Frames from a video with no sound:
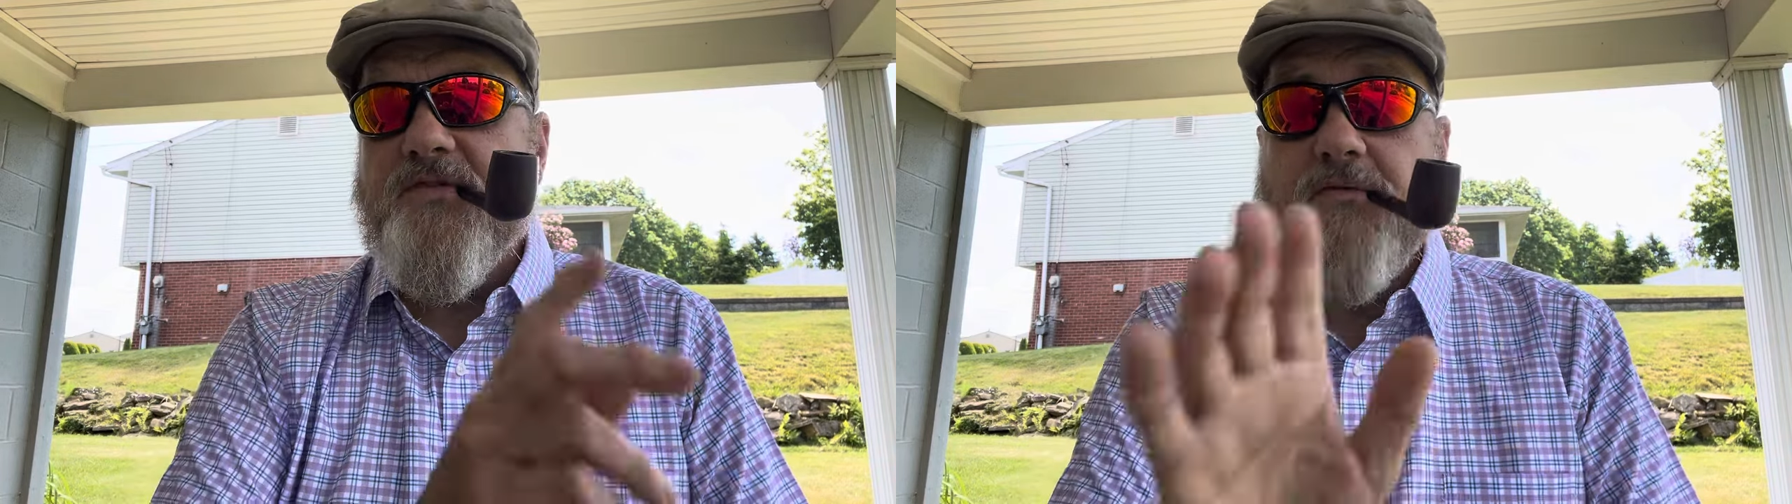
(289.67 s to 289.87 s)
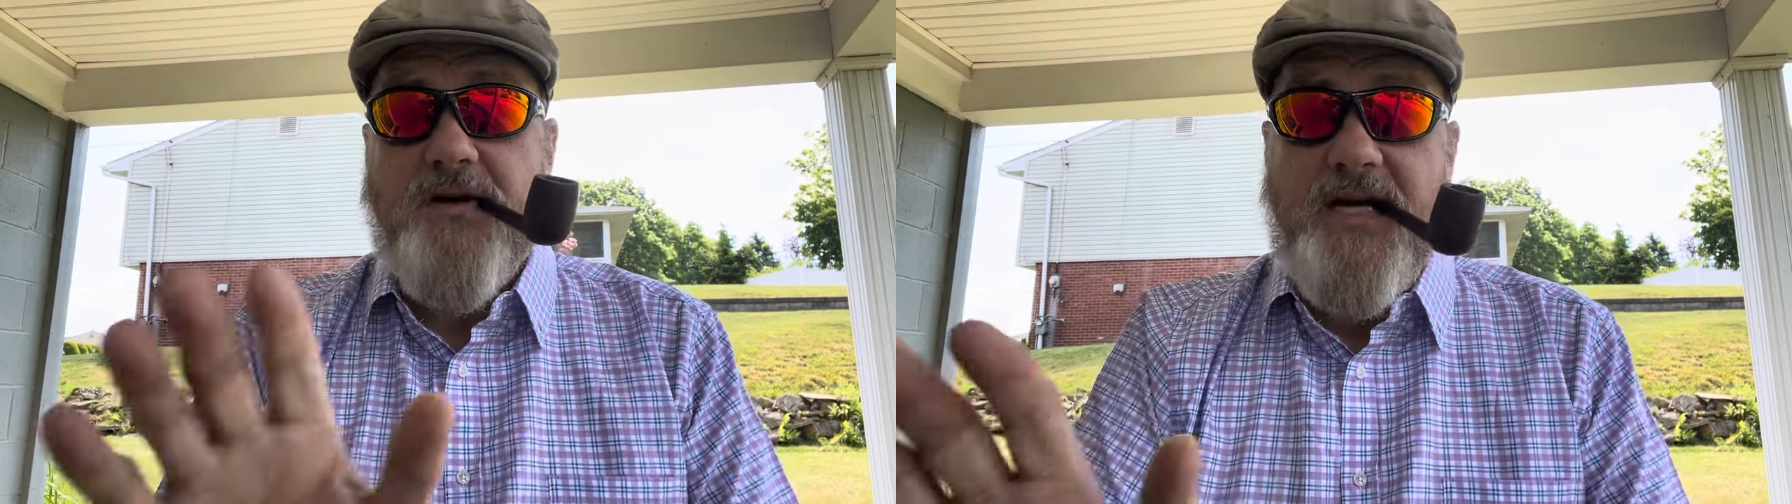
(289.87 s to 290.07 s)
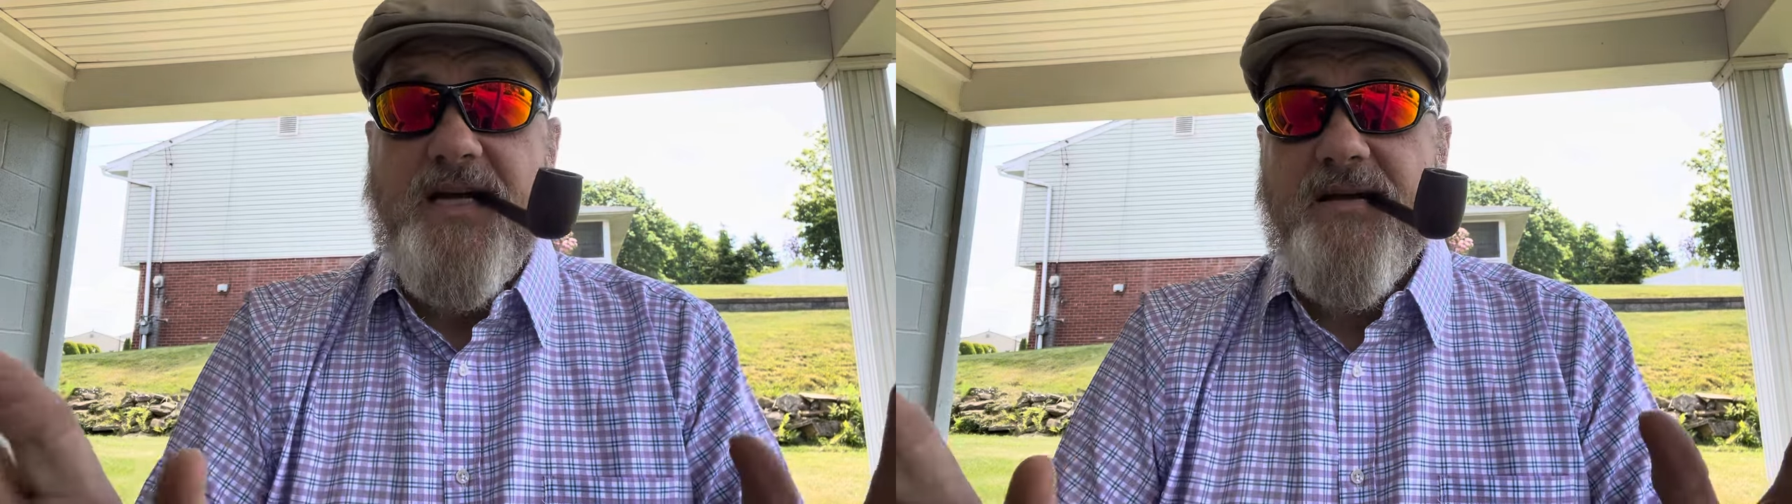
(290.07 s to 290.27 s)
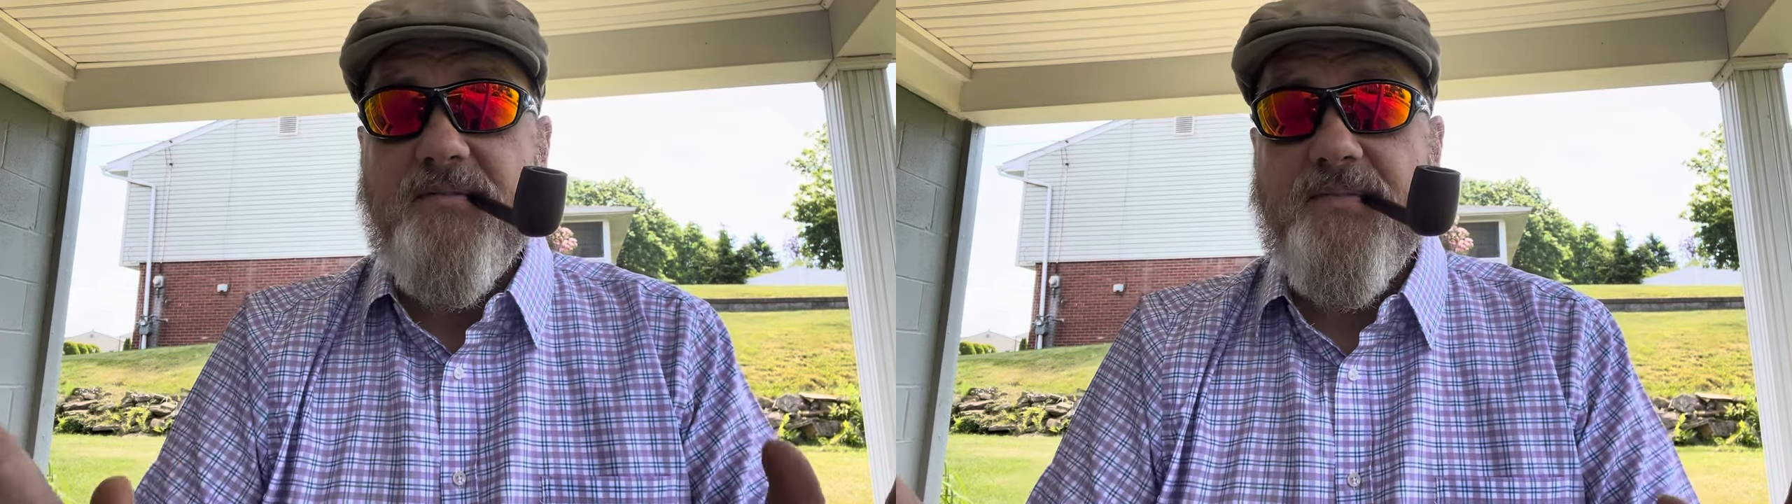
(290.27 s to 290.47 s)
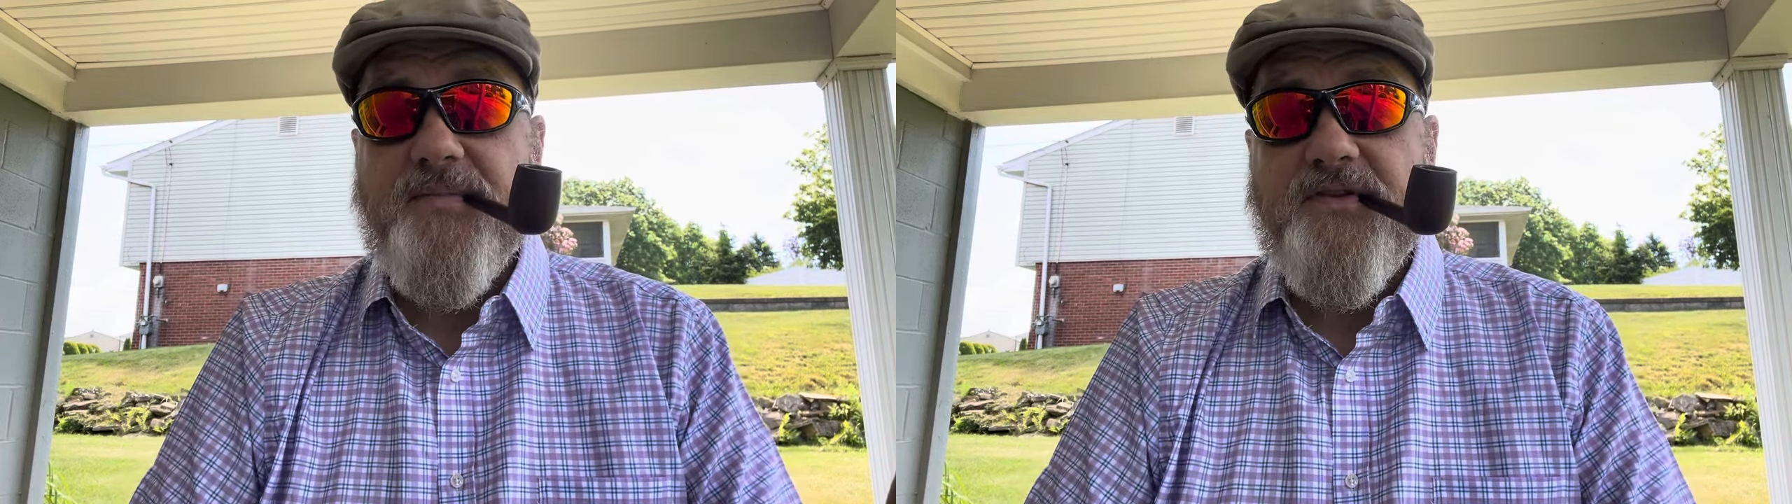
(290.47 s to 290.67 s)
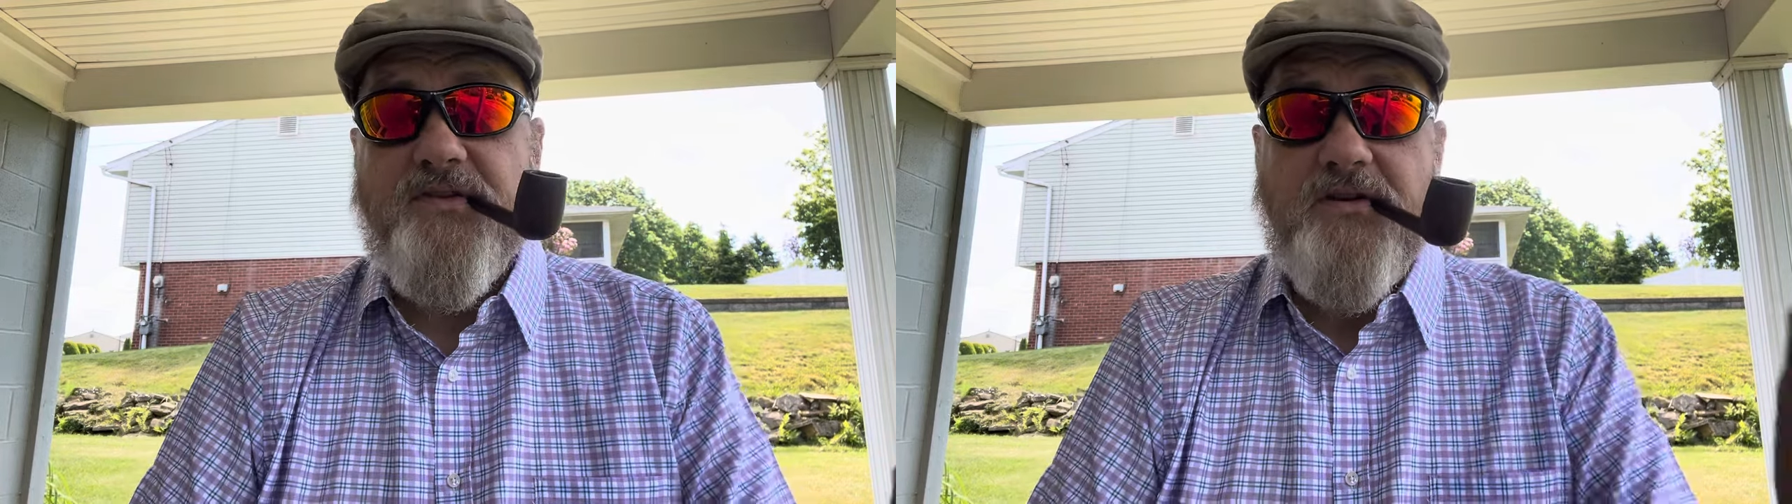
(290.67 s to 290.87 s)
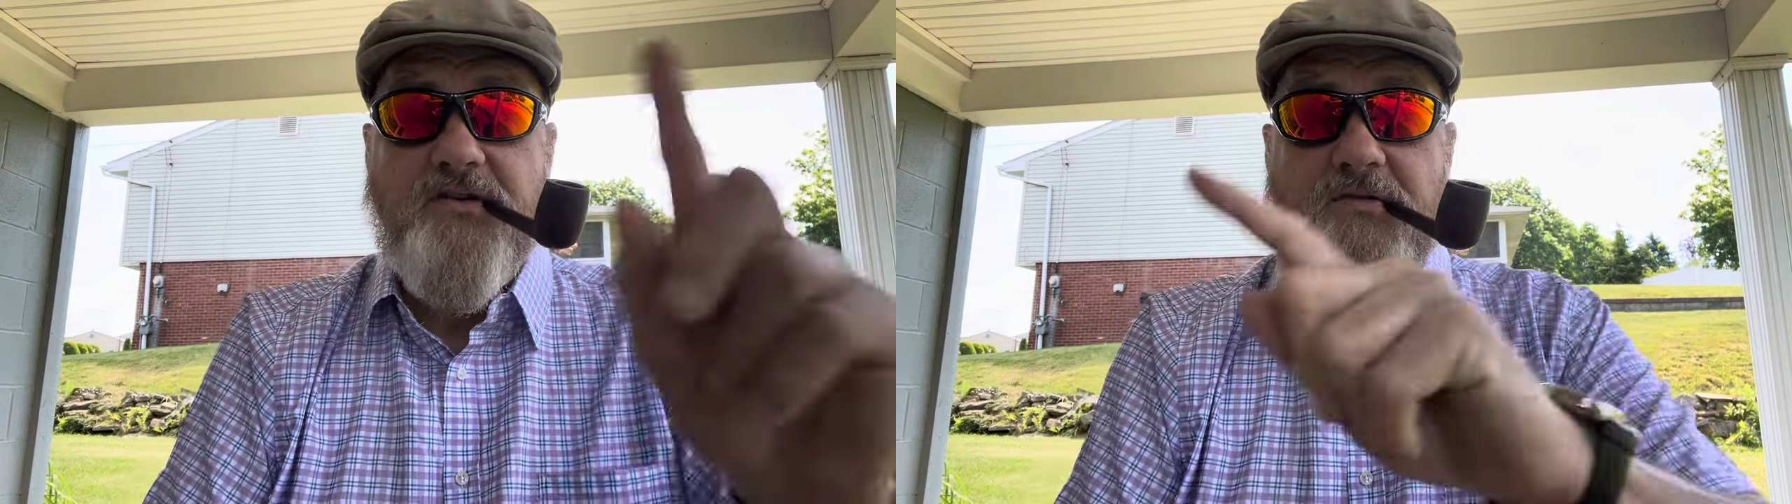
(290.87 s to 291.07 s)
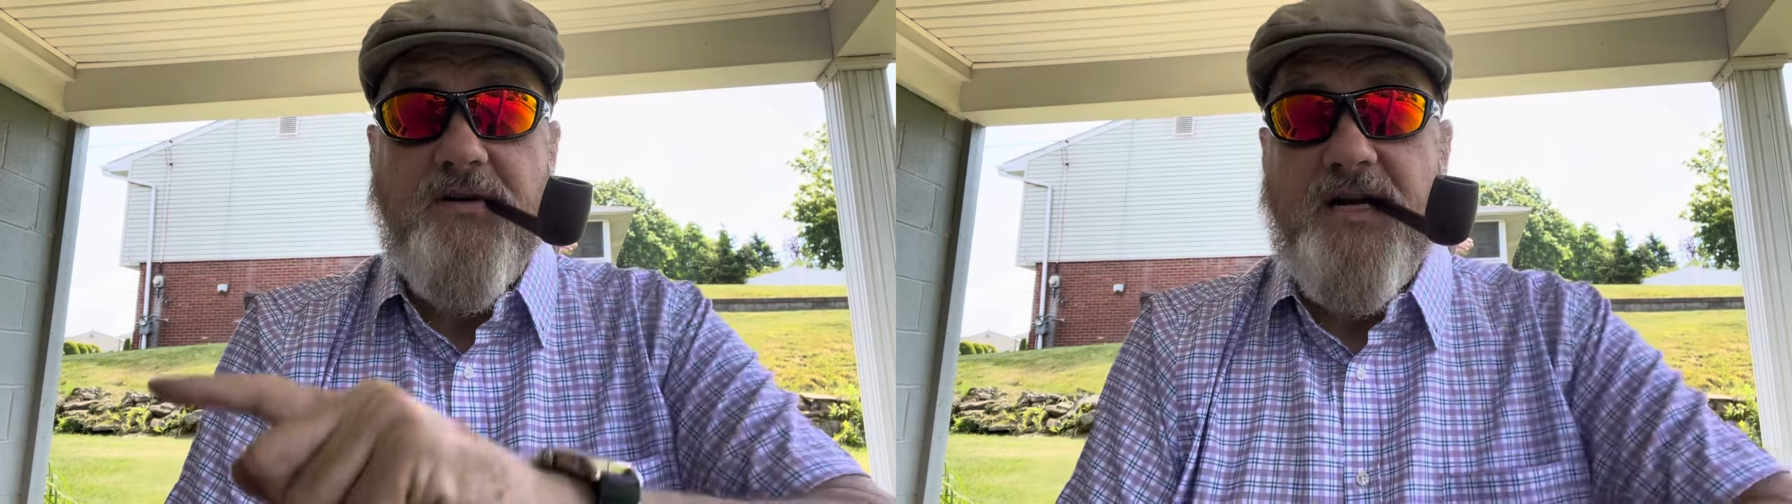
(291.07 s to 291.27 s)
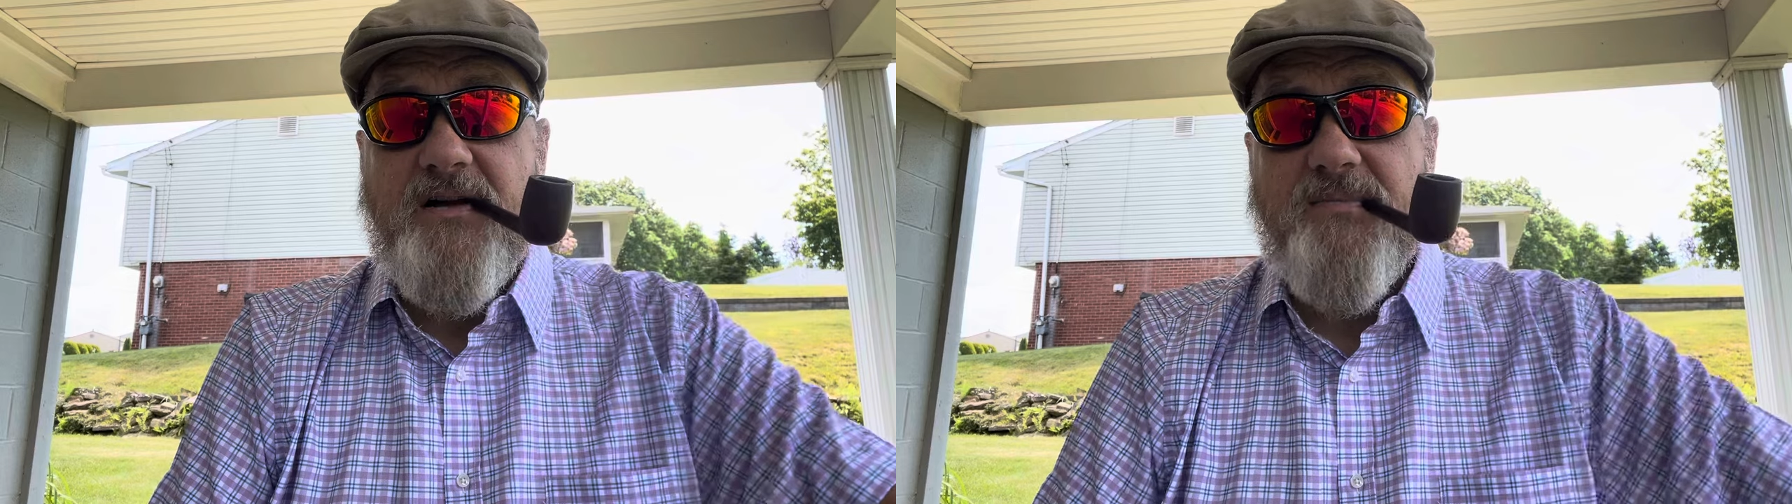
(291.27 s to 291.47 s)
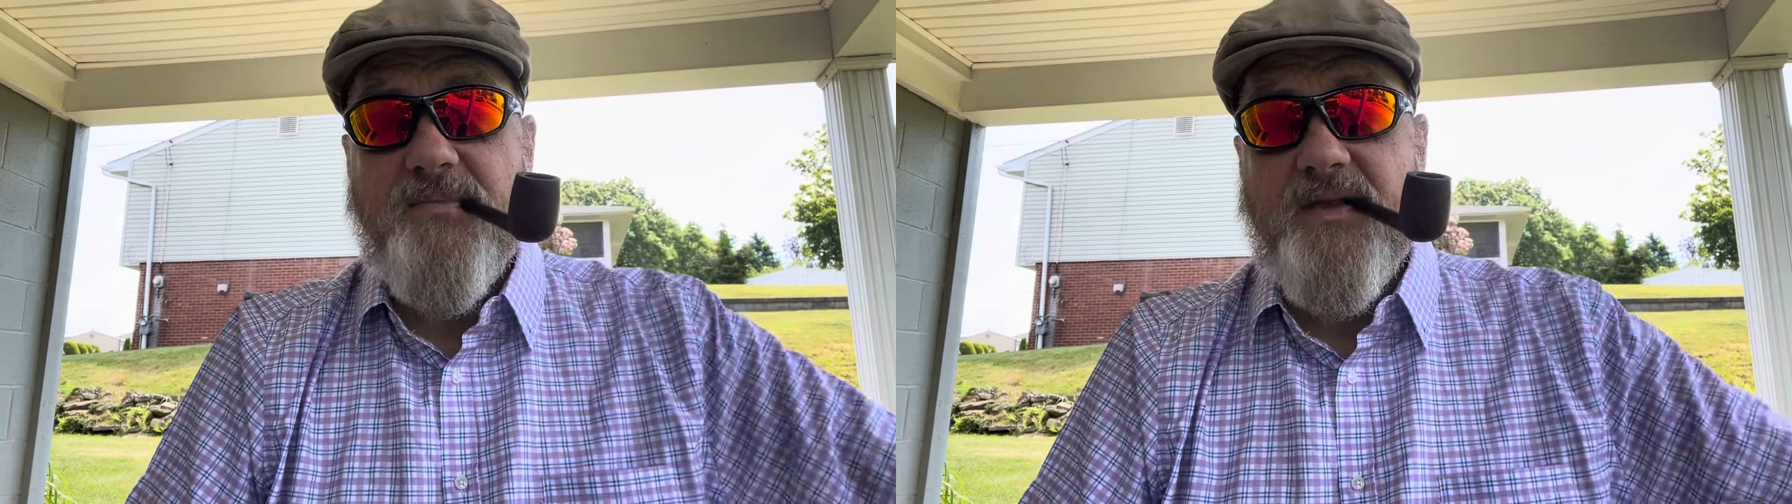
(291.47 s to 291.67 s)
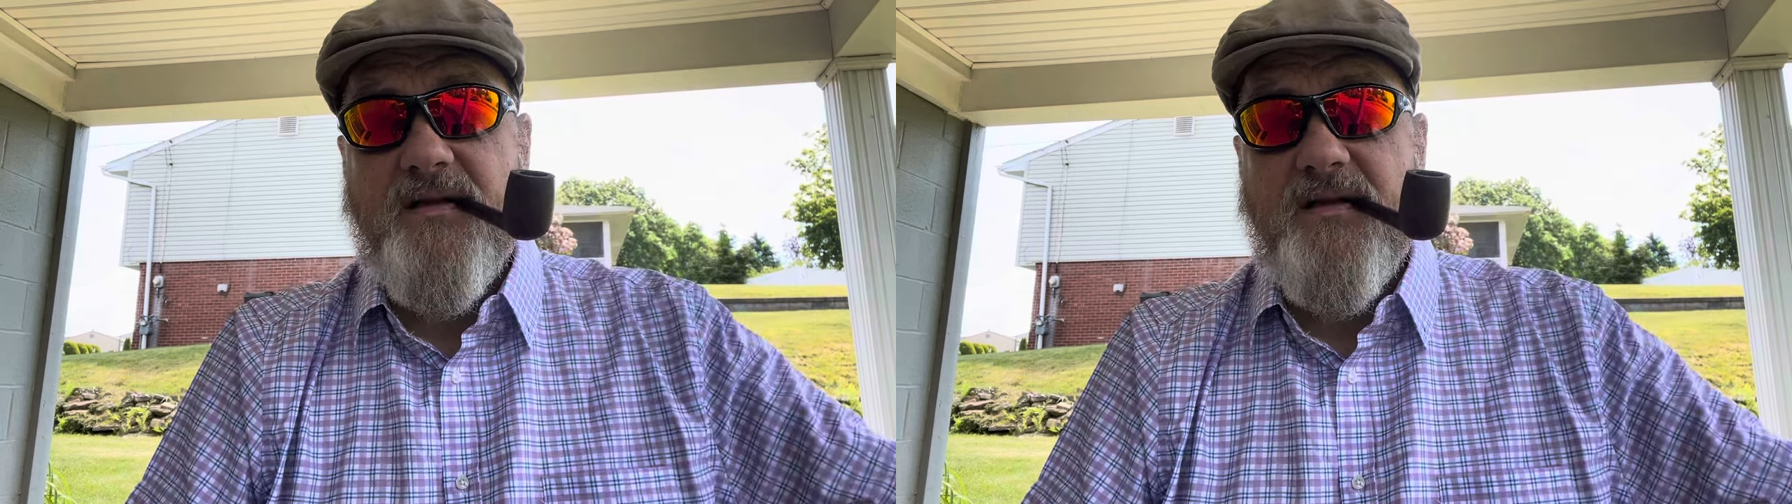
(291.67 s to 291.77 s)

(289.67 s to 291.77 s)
away, turns around.